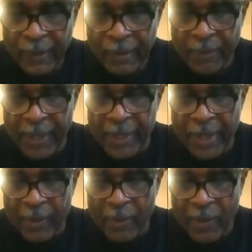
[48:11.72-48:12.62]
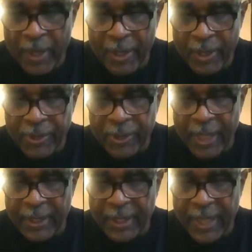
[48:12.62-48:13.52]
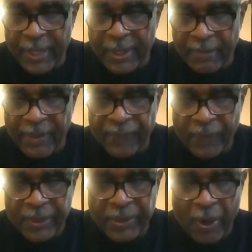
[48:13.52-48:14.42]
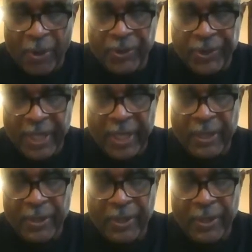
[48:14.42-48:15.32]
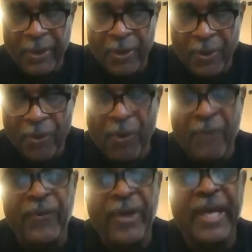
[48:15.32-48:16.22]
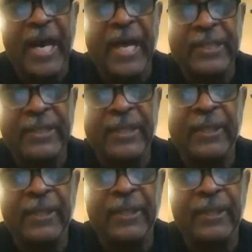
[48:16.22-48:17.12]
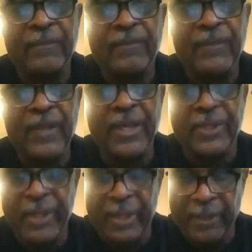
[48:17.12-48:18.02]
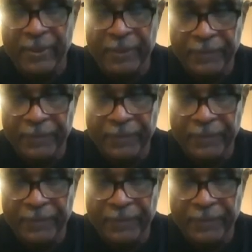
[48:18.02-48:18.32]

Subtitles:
Put another way, should education be for its own sake or for God's sake? Asa Hiller.